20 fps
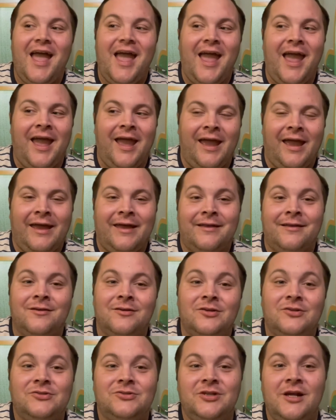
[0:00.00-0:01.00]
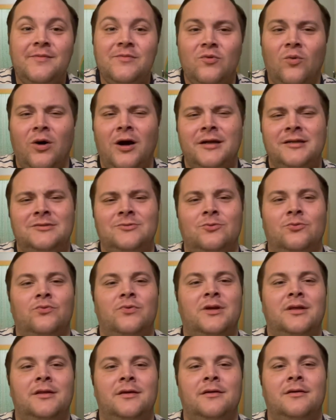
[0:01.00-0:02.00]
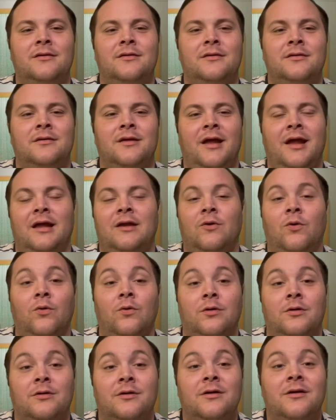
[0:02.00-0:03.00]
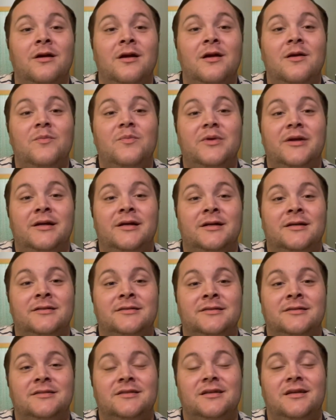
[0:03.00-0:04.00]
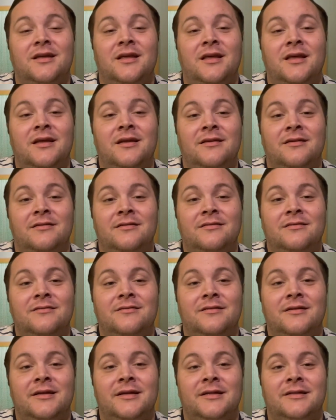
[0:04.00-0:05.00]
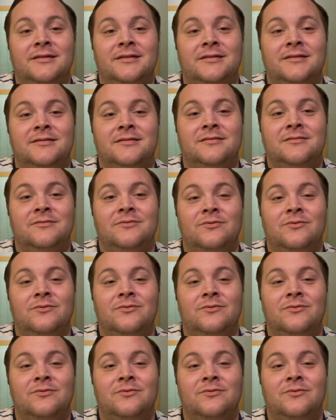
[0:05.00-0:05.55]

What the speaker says: And James Wan is really good at horror because he is